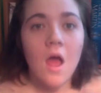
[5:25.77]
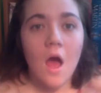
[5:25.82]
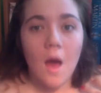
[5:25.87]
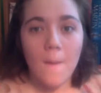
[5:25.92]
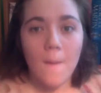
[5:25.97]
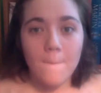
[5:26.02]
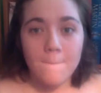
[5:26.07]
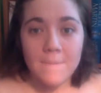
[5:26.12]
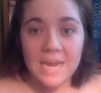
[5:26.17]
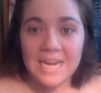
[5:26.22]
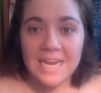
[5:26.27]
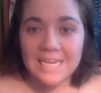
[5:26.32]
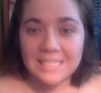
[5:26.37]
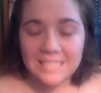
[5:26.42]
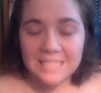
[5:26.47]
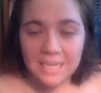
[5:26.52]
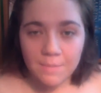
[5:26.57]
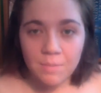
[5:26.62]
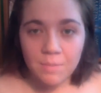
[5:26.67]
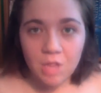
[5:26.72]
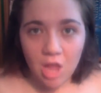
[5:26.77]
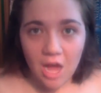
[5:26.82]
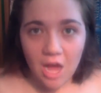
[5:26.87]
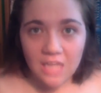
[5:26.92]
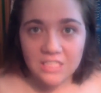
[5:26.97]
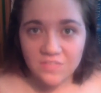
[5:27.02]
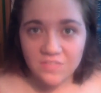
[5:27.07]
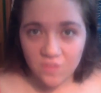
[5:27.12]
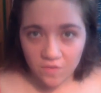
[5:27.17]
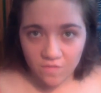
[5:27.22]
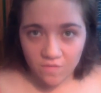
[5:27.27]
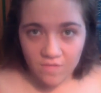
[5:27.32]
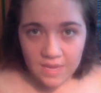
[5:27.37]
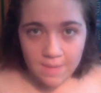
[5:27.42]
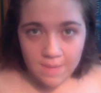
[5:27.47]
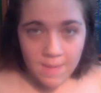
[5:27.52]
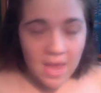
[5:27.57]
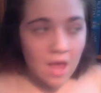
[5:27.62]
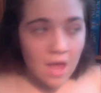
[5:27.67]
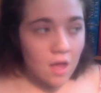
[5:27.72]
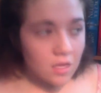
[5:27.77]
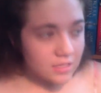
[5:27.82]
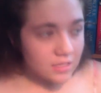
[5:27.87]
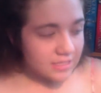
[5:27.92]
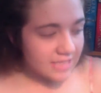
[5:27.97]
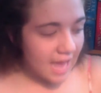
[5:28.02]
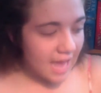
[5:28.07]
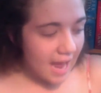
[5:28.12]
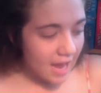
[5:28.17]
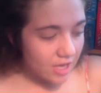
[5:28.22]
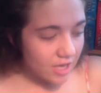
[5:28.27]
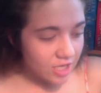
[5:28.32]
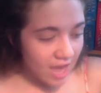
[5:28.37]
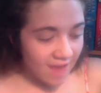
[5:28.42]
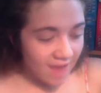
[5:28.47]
amazing plots for females that